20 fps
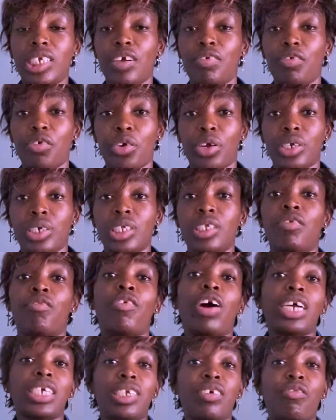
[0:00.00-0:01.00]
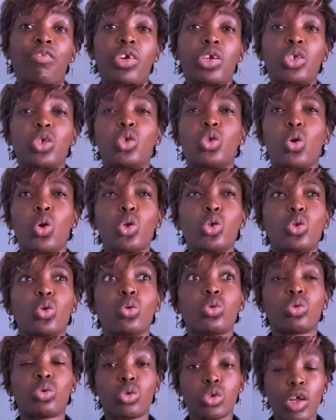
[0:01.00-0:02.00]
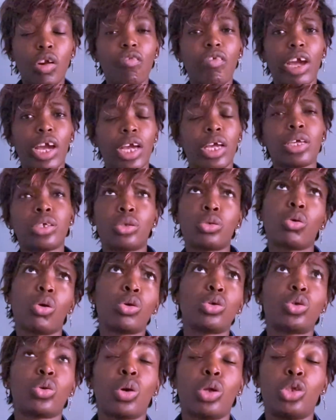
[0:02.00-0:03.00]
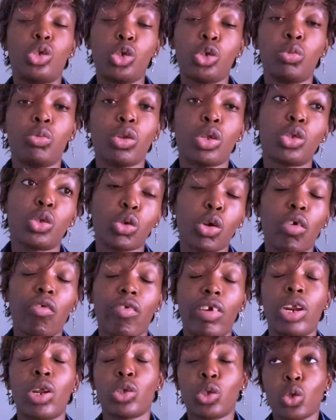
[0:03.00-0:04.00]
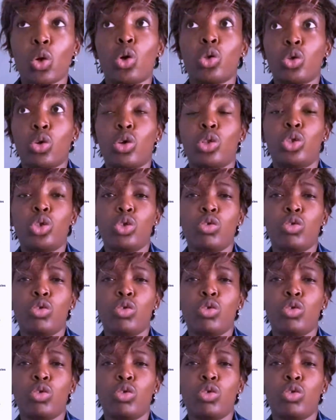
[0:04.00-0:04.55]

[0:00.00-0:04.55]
The vas deferens is also sort of like, it's also a tube, not sort of, it is also a tube,